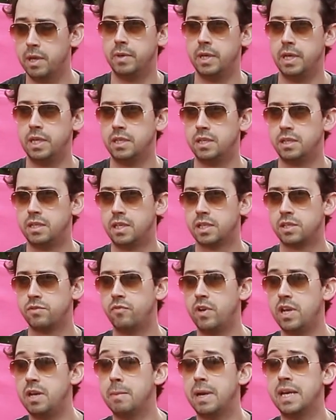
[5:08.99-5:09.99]
it doesn't
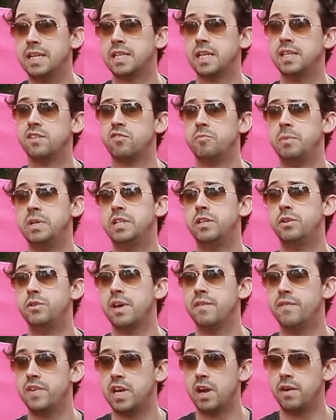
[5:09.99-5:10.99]
really make sense for me to do
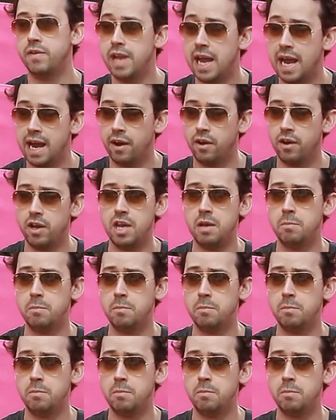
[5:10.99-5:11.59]
that video now,